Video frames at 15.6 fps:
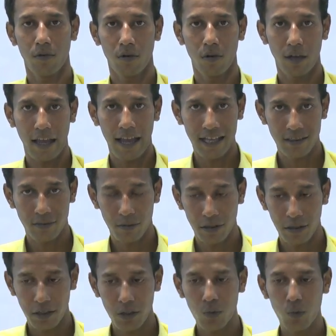has been
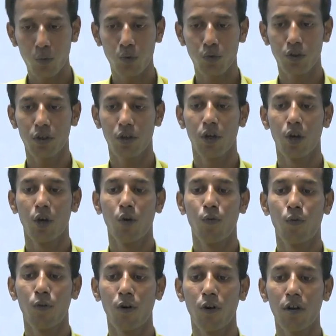used
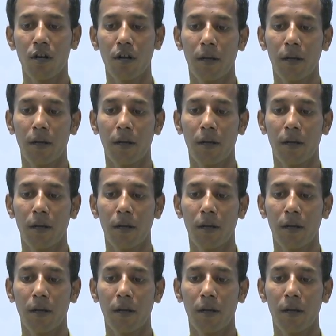for